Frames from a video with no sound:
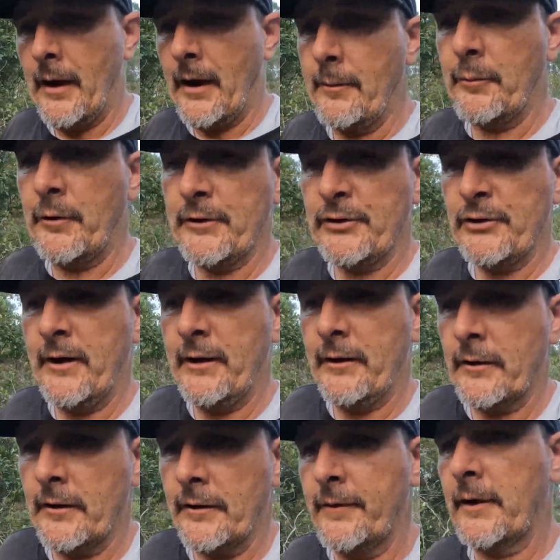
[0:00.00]
I appreciate
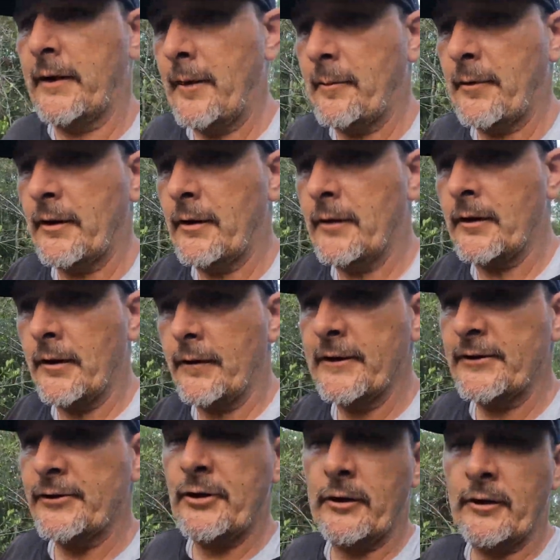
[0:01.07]
all of you coming along on
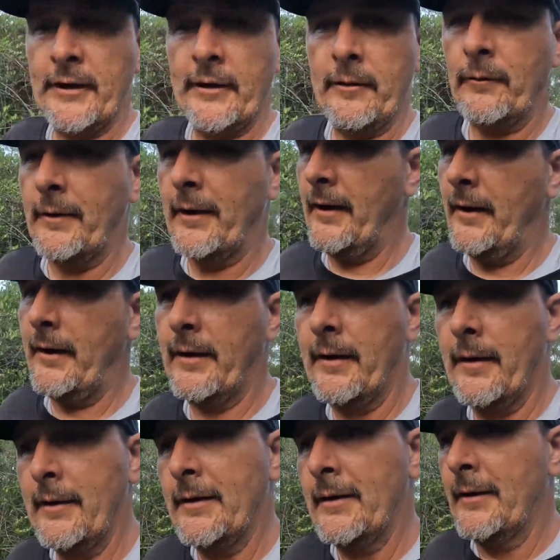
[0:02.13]
this journey. And hey,
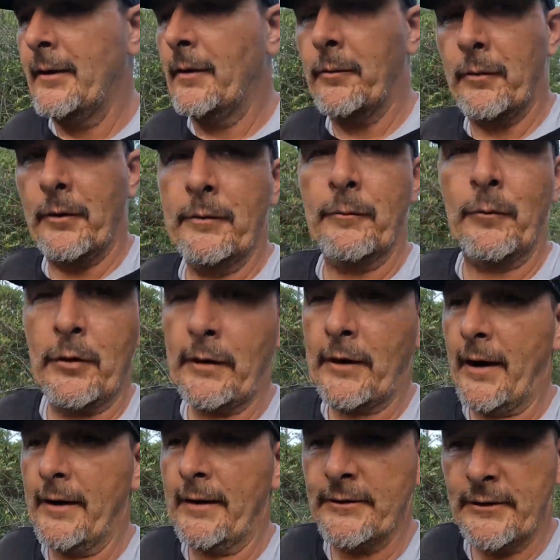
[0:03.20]
we're
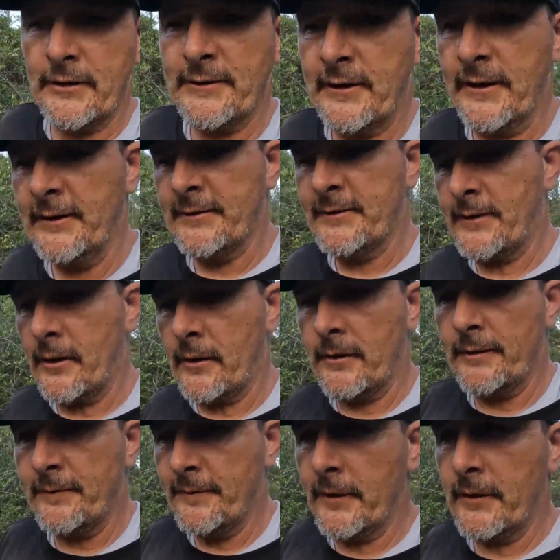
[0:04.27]
kind of just getting
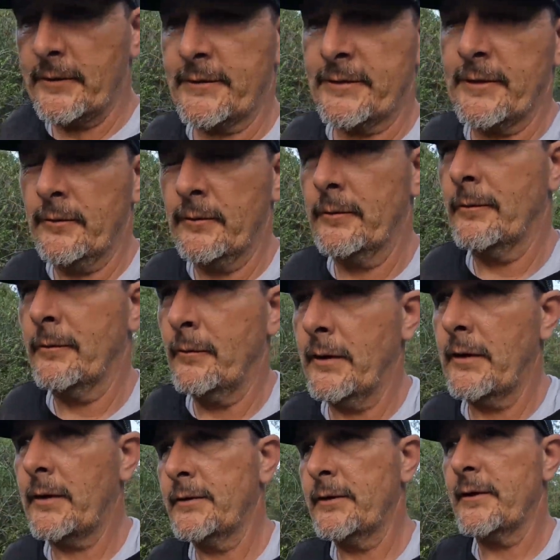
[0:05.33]
started, folks. We
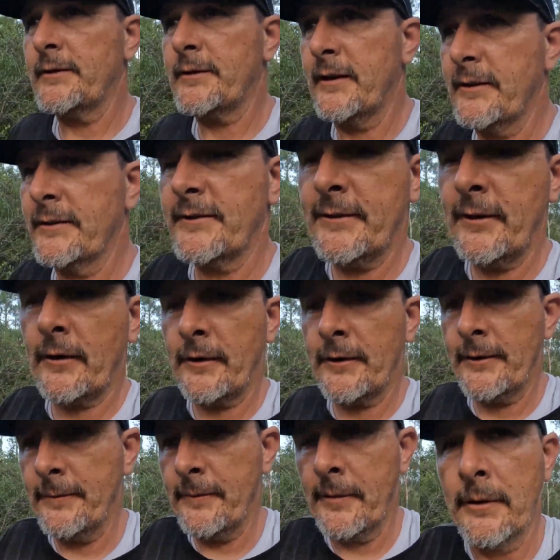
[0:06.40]
are just getting
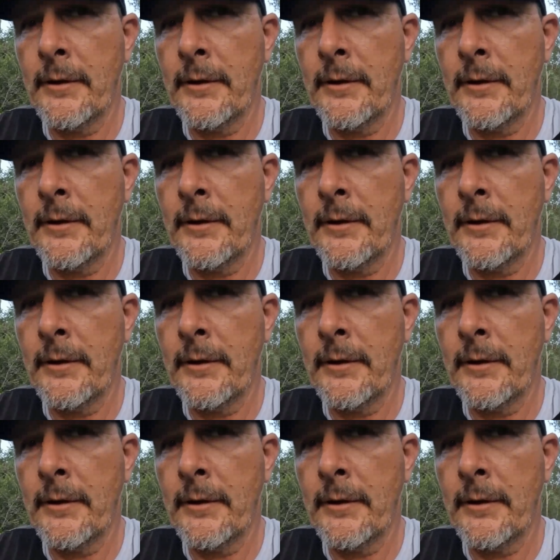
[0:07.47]
started.